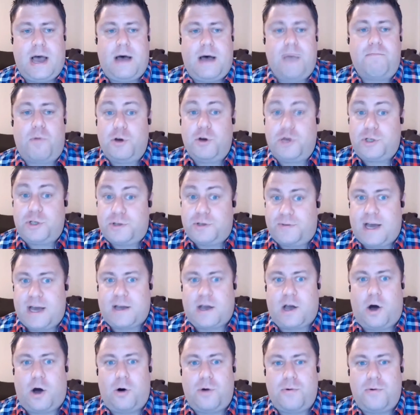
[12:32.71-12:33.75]
Most of our
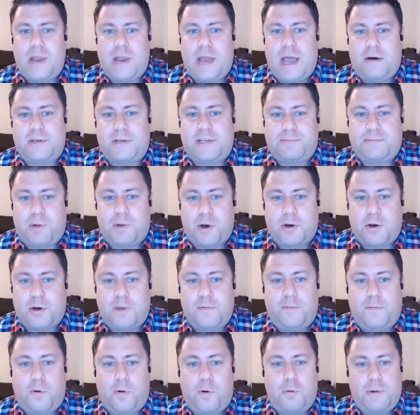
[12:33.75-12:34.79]
coal now is spoken
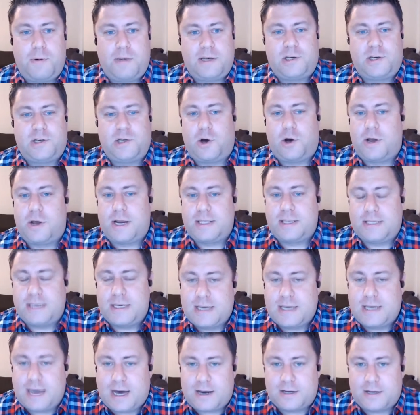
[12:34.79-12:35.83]
for. When China
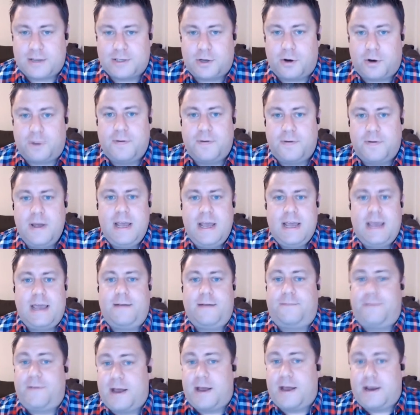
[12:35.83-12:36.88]
did cut us off,
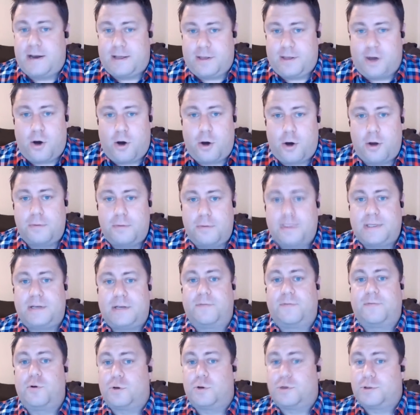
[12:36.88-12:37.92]
it found other homes. And,
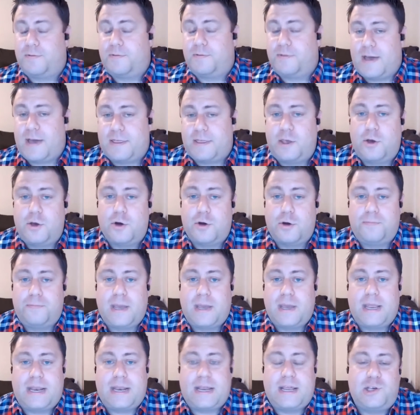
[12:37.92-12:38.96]
of course, we've had the
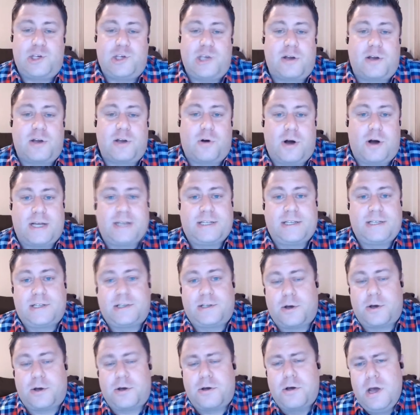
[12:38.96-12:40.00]
European energy crisis.
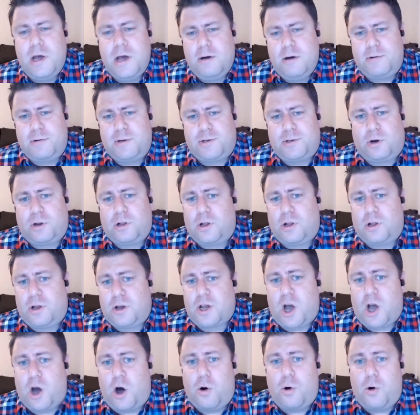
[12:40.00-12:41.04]
So we saw a lot
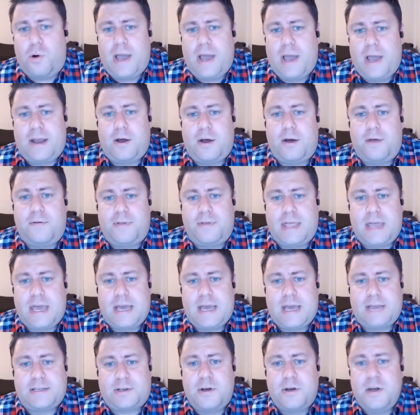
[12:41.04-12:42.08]
of coal head over
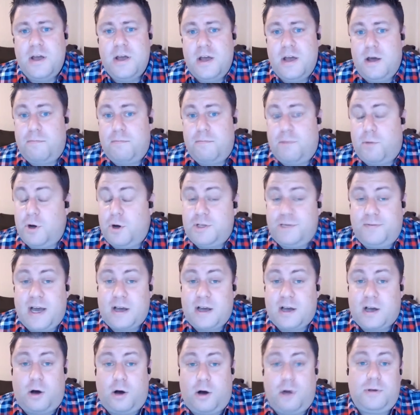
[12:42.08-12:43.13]
there. So most of
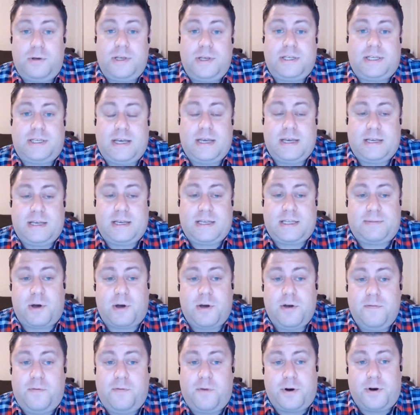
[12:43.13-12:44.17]
our coal is
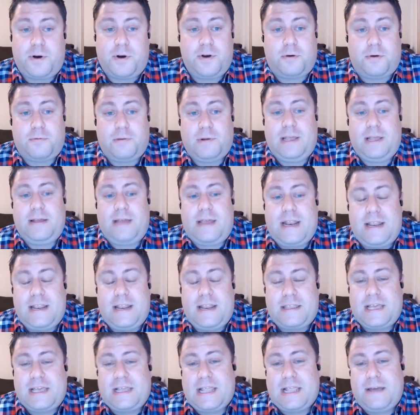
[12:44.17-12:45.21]
spoken for and not really
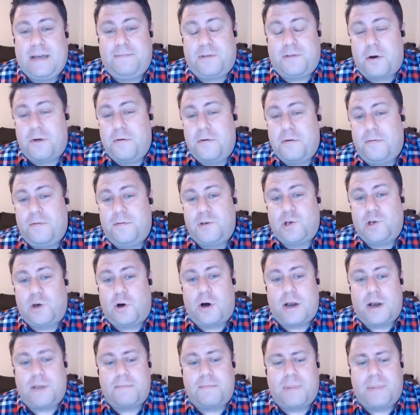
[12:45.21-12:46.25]
anything left over for
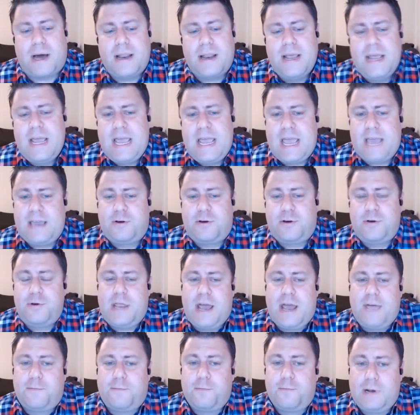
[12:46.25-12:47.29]
China, but it could
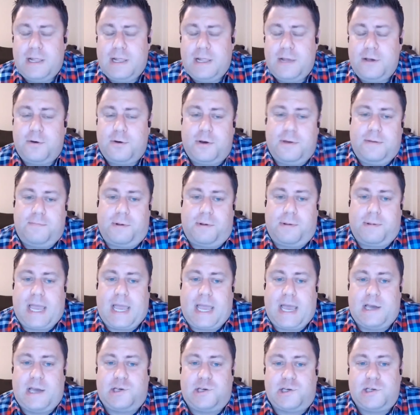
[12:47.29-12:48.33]
have really good
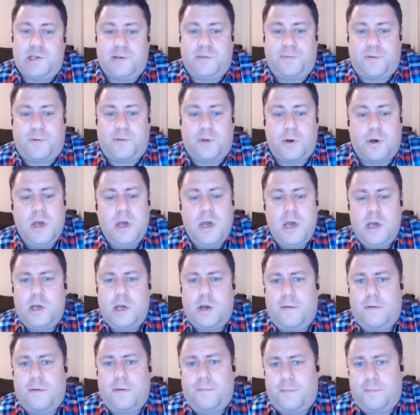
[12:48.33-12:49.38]
implications for,
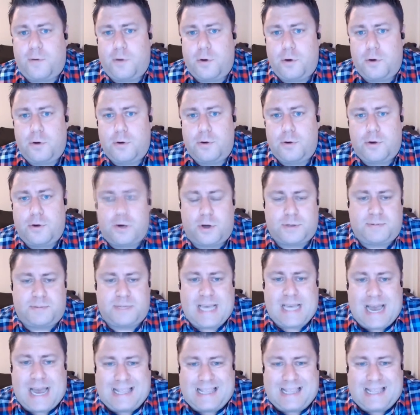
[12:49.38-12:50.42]
food,
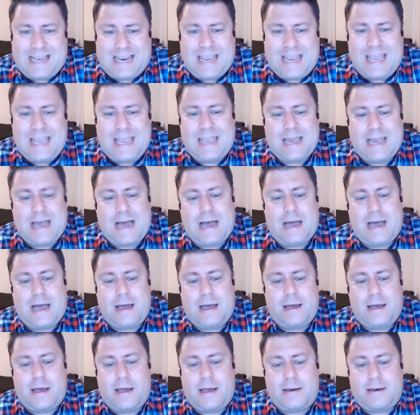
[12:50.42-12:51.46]
hospitality,
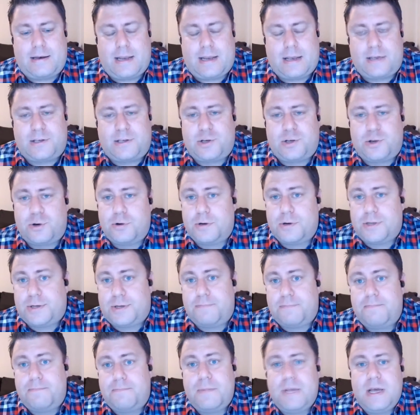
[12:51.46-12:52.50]
and
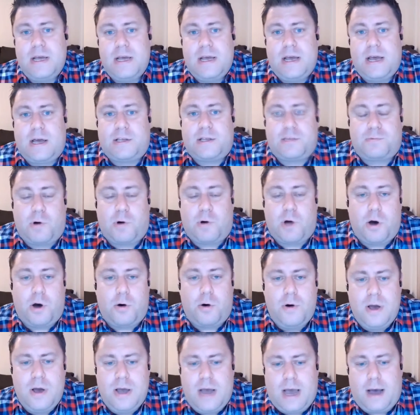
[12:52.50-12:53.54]
tourism as
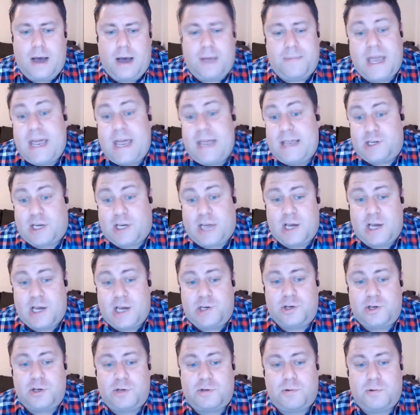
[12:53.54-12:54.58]
well, and
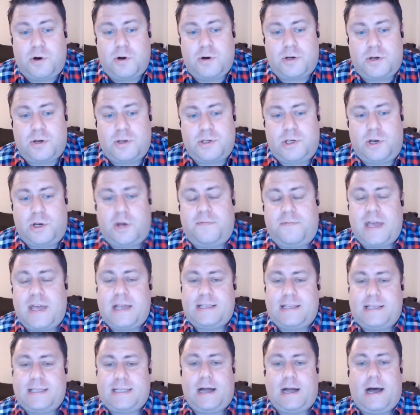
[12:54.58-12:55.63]
education as well, because, if
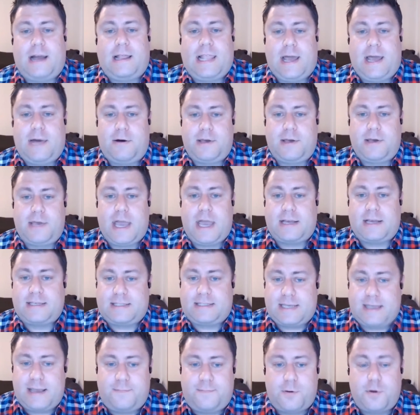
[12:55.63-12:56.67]
they start allowing
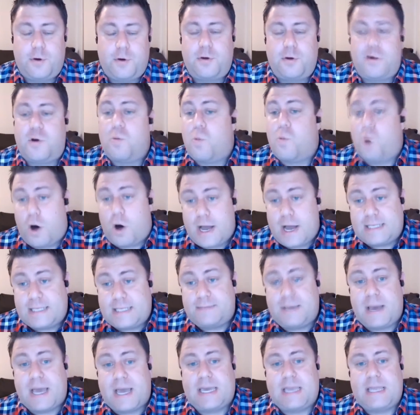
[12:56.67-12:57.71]
seafood and
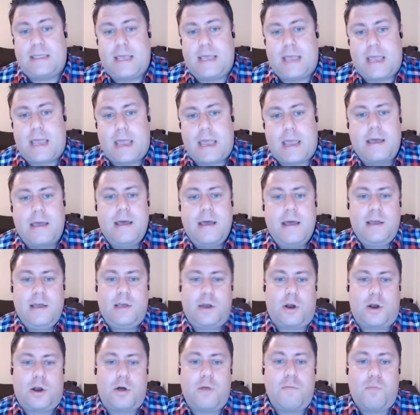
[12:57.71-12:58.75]
wines back in there,
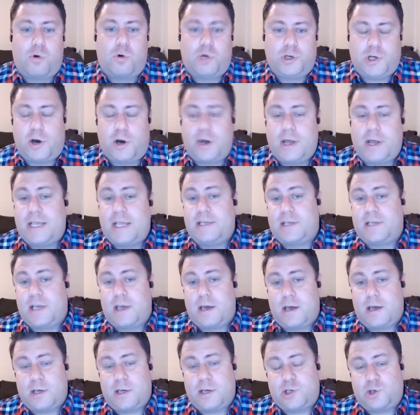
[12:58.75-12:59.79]
more Chinese
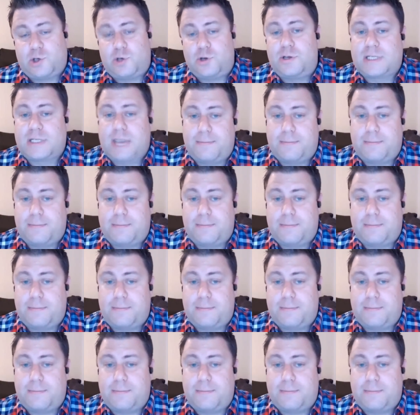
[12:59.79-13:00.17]
students